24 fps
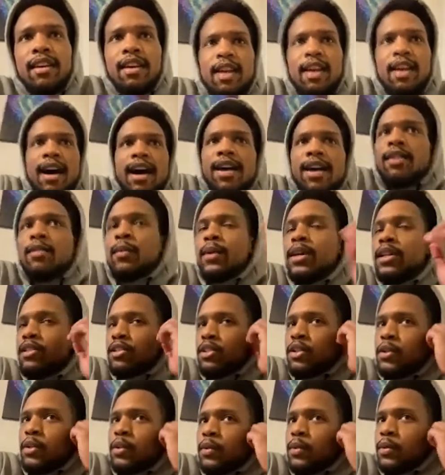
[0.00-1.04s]
I went
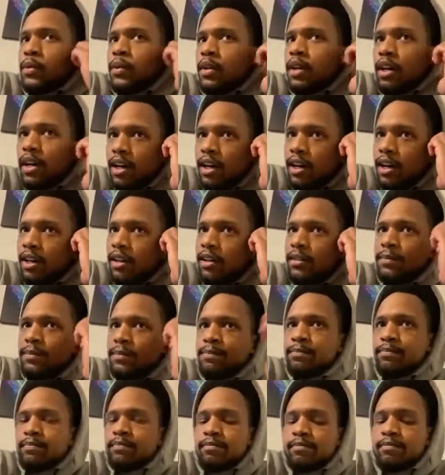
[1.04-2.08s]
to
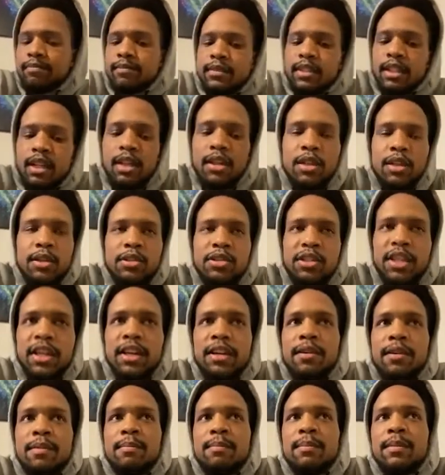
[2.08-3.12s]
a new
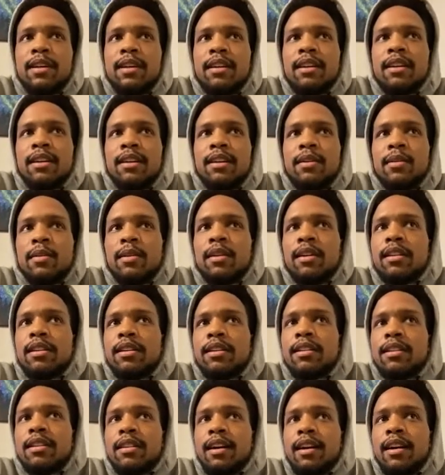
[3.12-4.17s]
gym
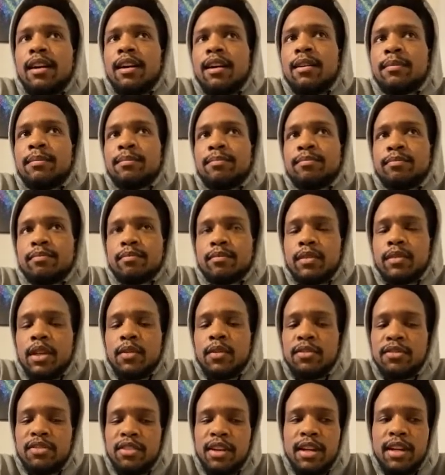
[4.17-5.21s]
with
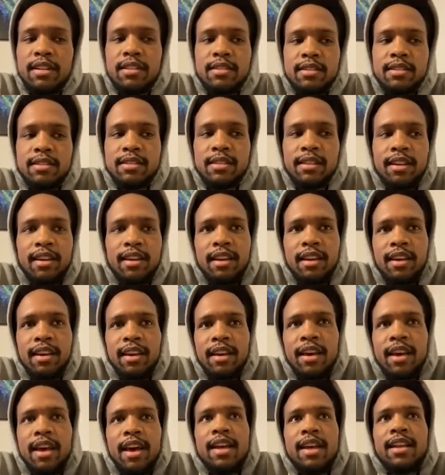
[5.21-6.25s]
friends,
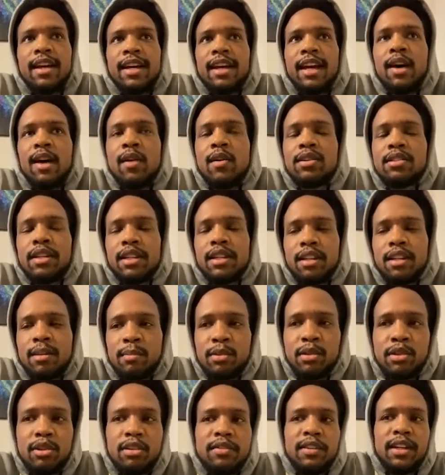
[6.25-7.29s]
and like I was like
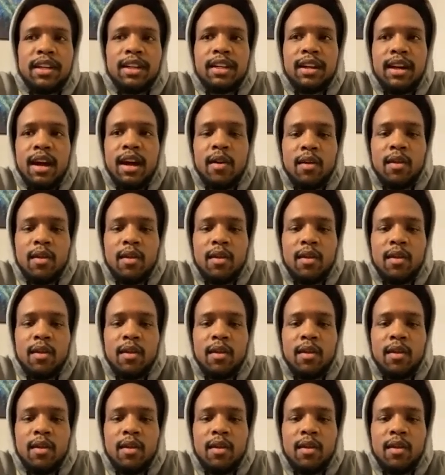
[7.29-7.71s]
improving, I